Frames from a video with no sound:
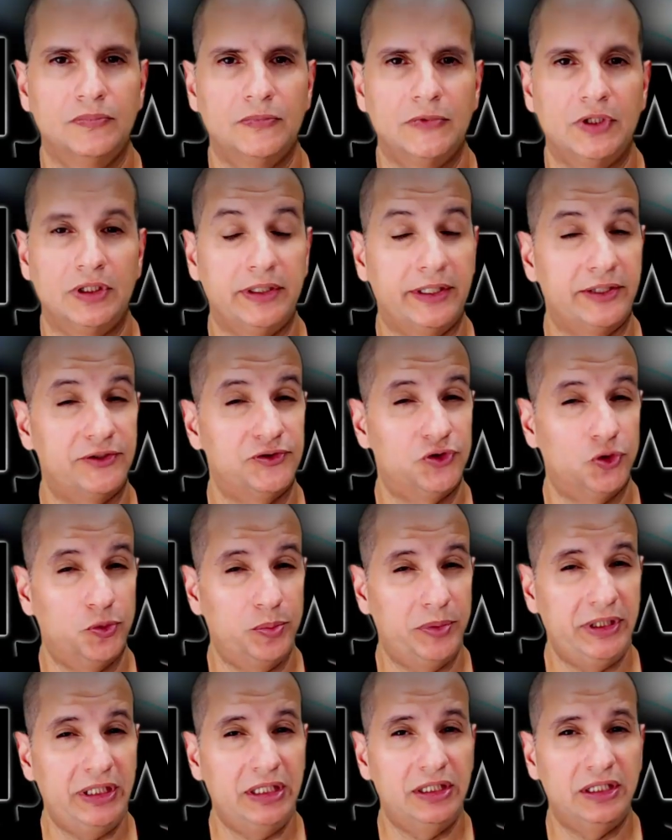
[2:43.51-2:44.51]
And like so
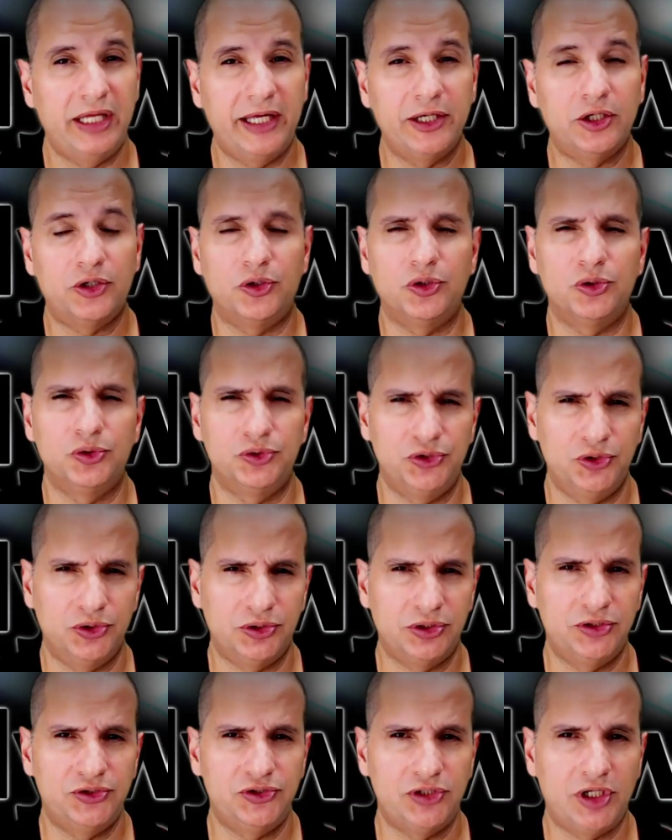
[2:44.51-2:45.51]
many like her who took
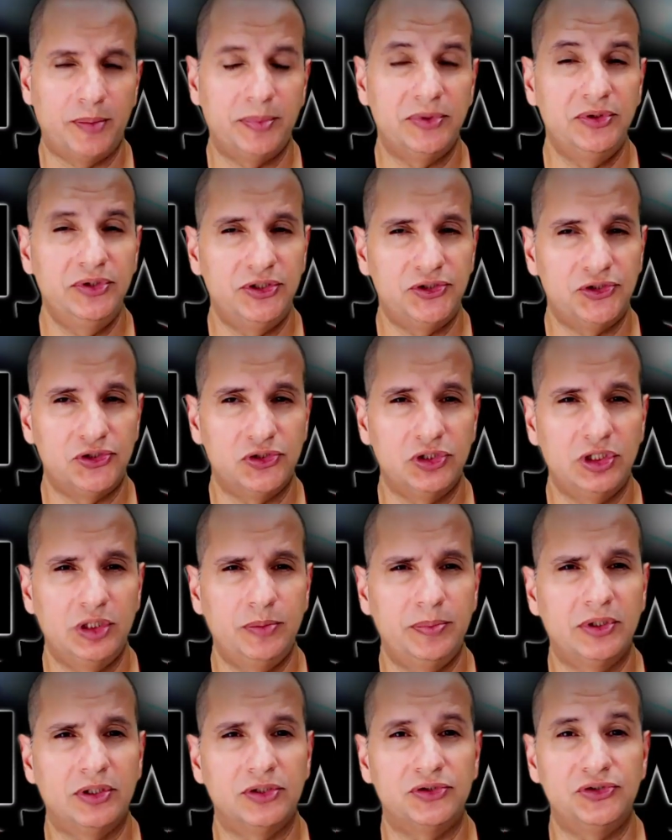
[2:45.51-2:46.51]
the job initially
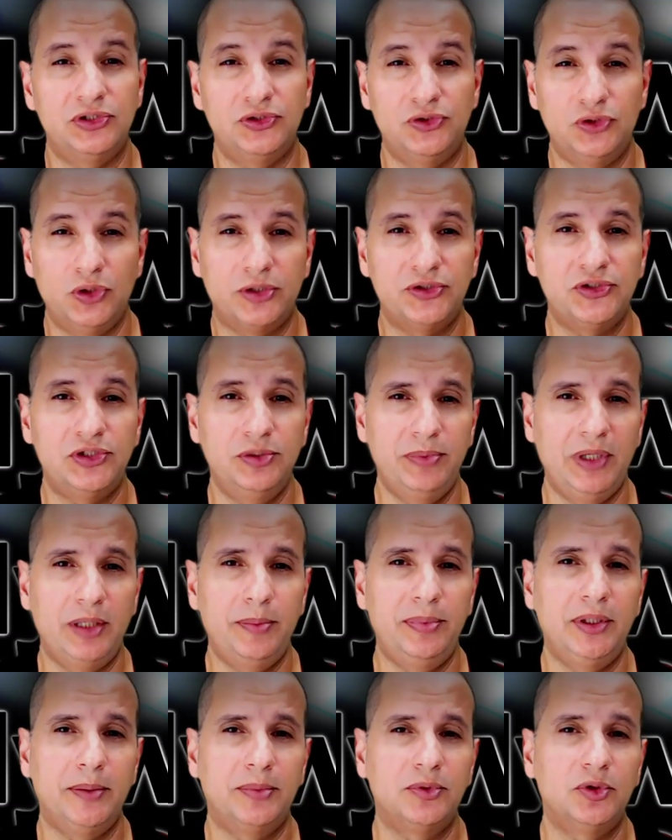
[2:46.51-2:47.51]
because she thought she may
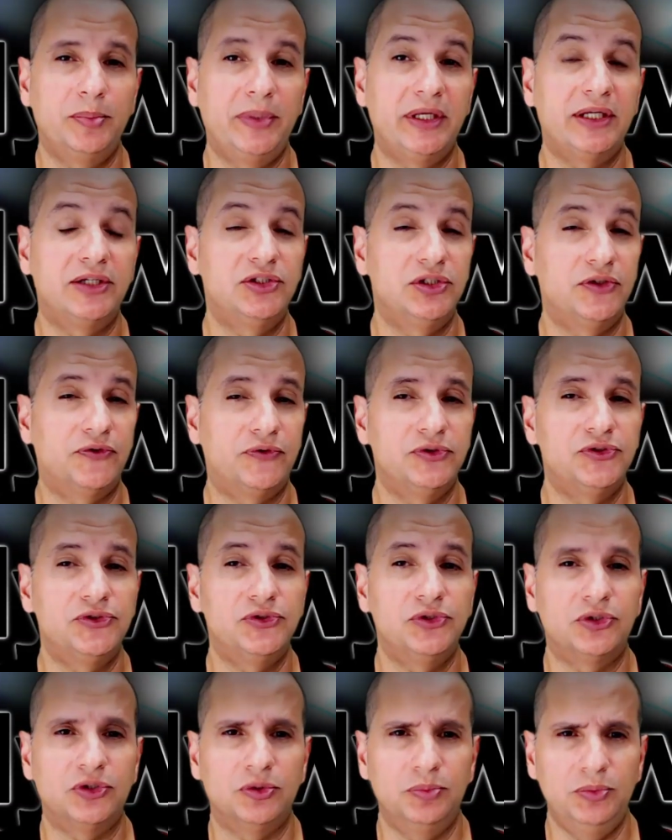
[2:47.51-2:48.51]
be able to make a difference to
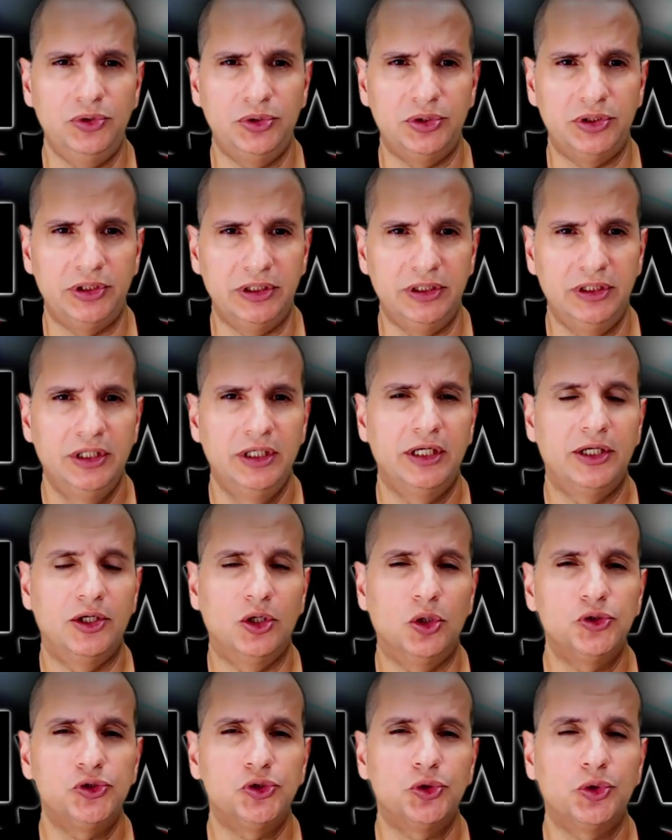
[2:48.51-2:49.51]
the community, it
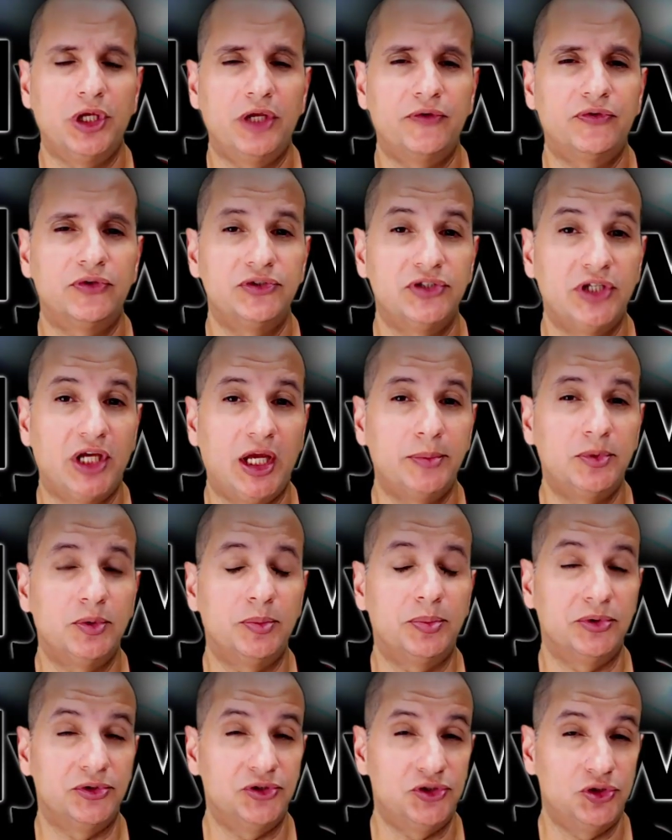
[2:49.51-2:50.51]
also gave her time to
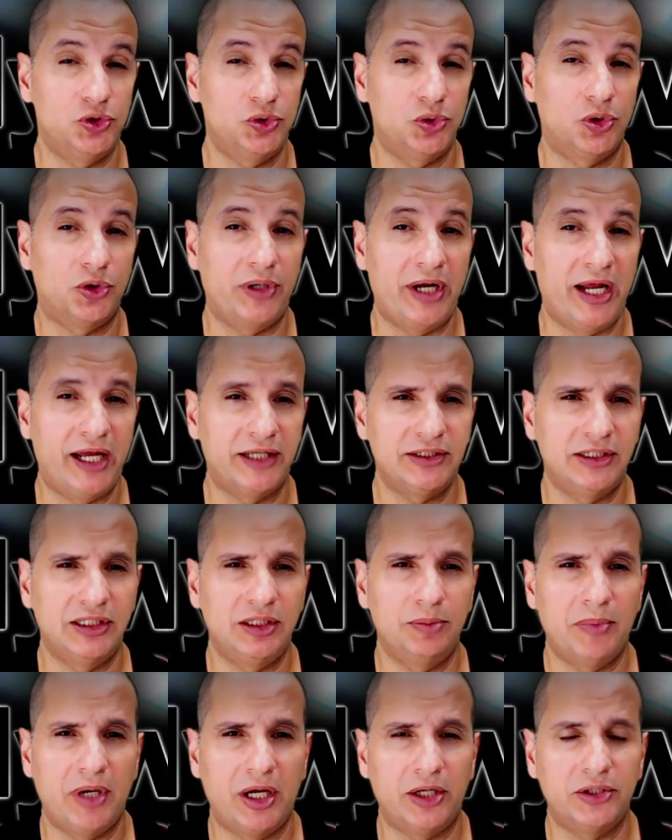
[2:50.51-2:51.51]
pursue her acting and
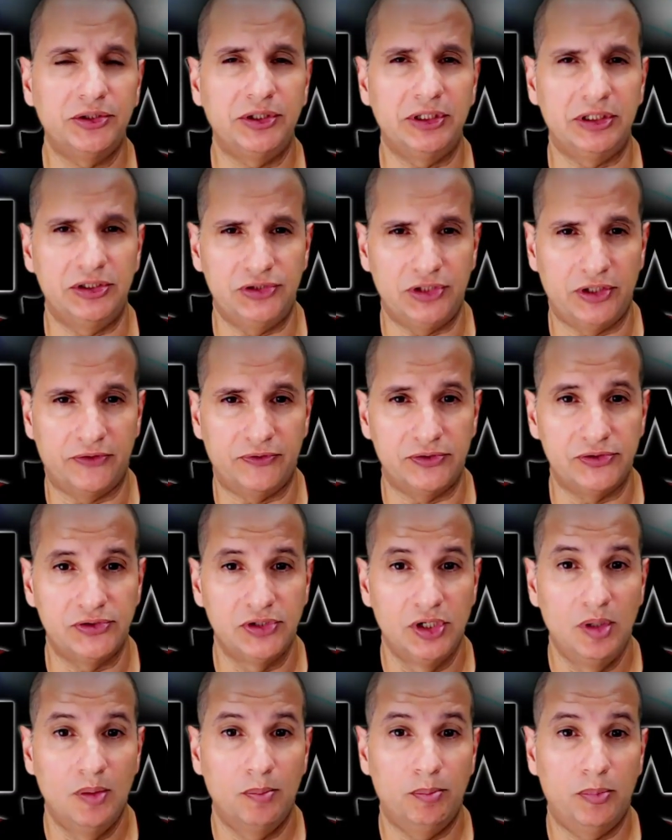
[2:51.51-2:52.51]
modeling endeavors,
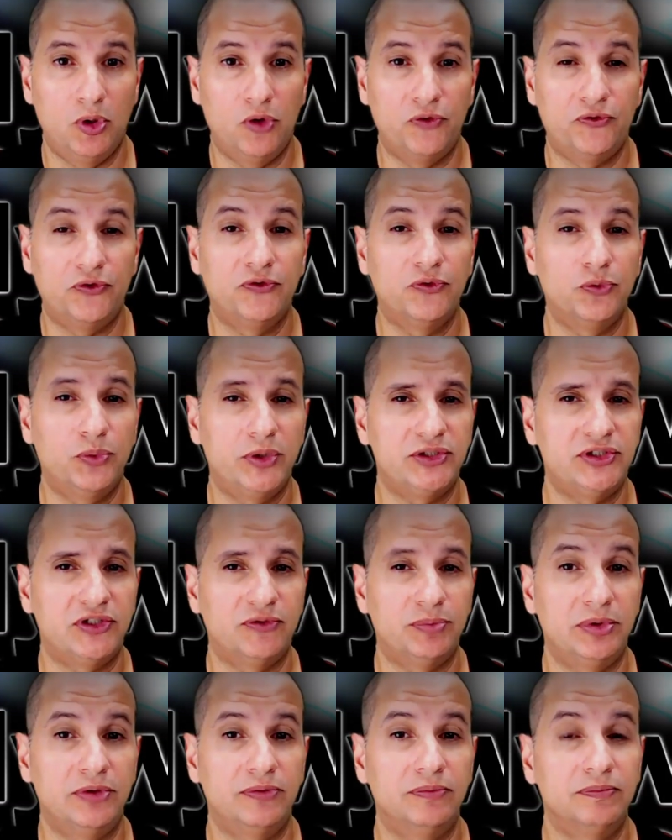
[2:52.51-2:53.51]
both of which have
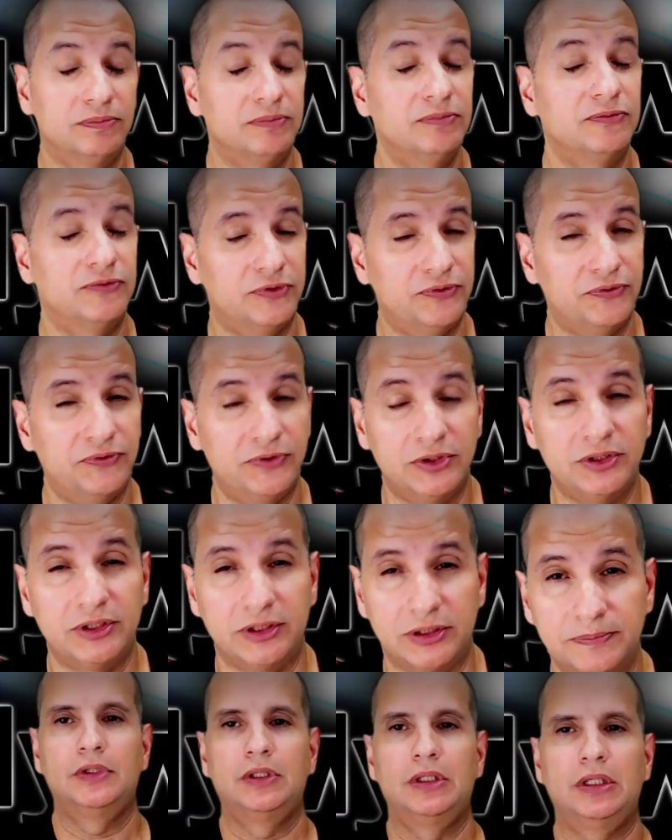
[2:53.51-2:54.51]
been fulfilling.
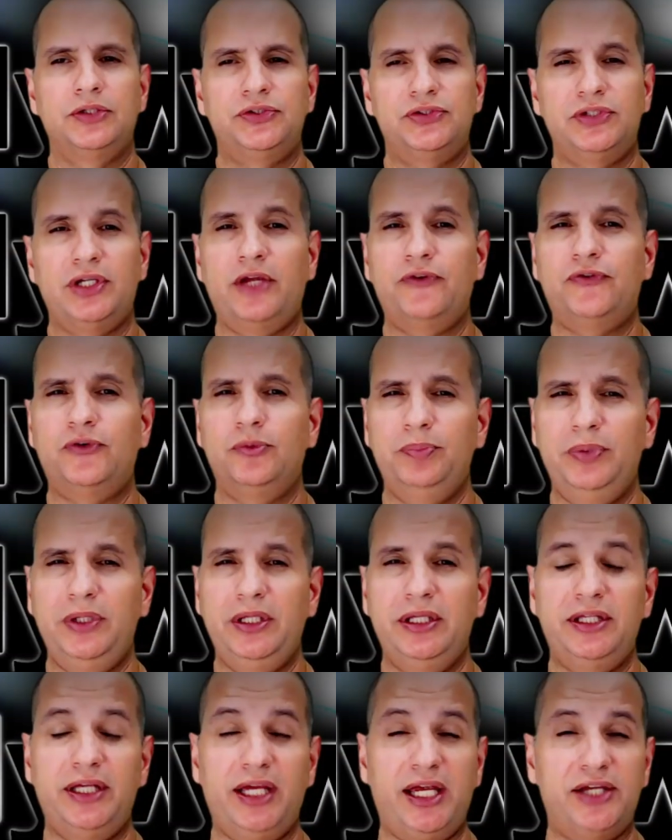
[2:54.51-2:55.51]
Aside from being
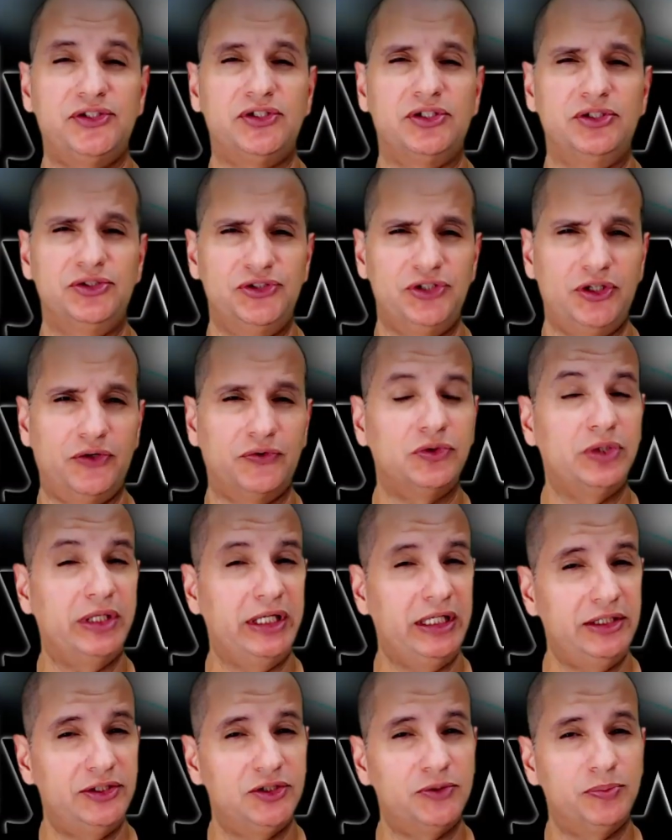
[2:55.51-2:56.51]
casted in several
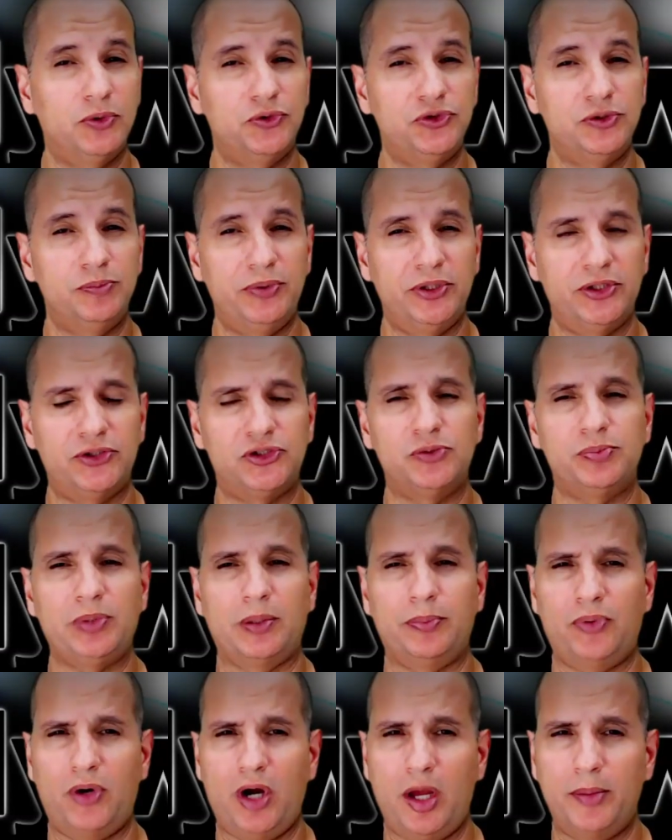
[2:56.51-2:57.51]
A-list motion pictures by
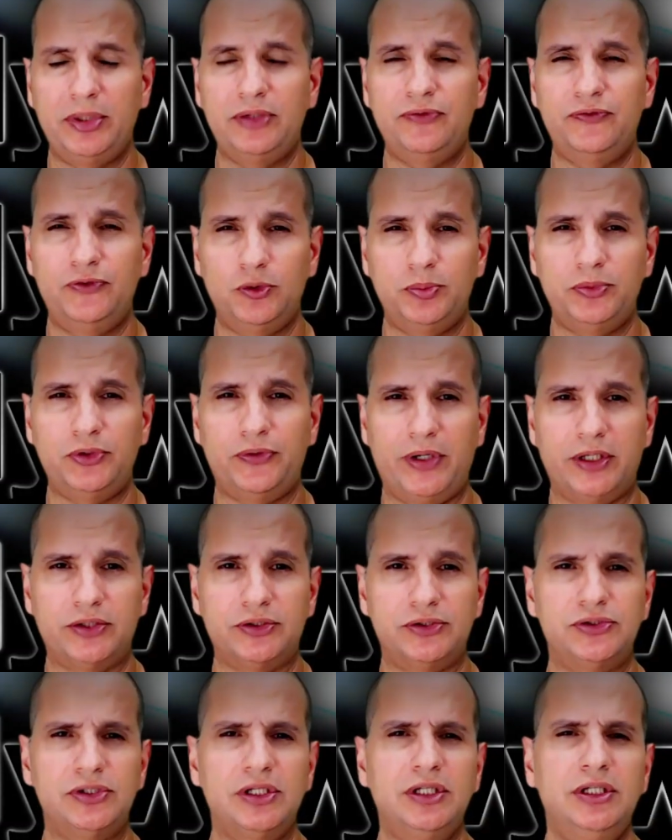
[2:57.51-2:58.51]
prominent film
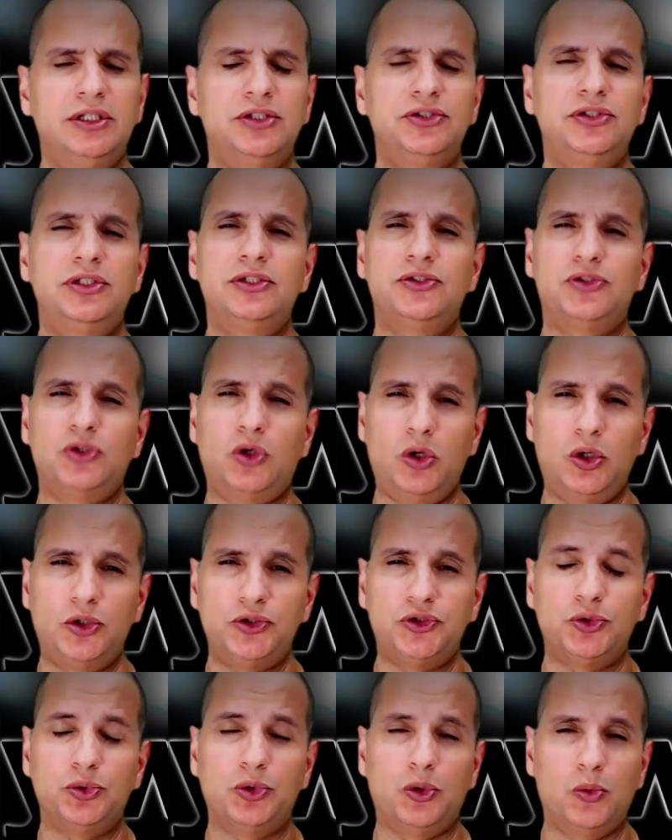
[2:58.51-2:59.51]
directors, she is
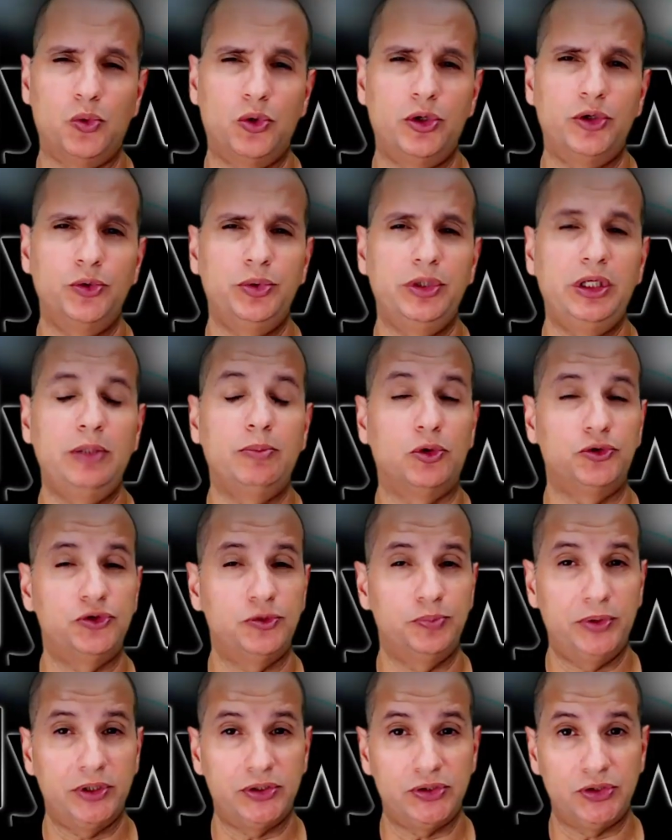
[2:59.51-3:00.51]
also an award-winning motion
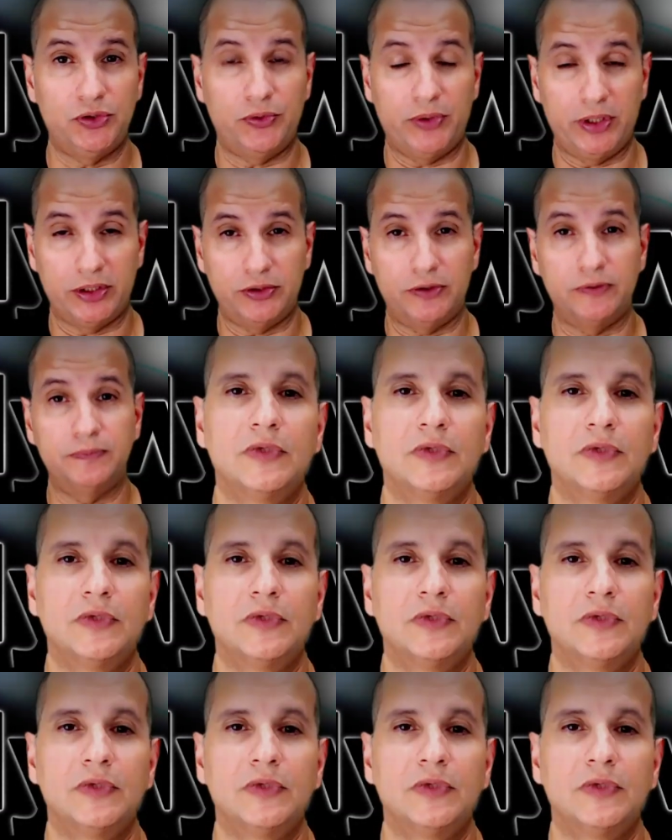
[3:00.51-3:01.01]
picture director.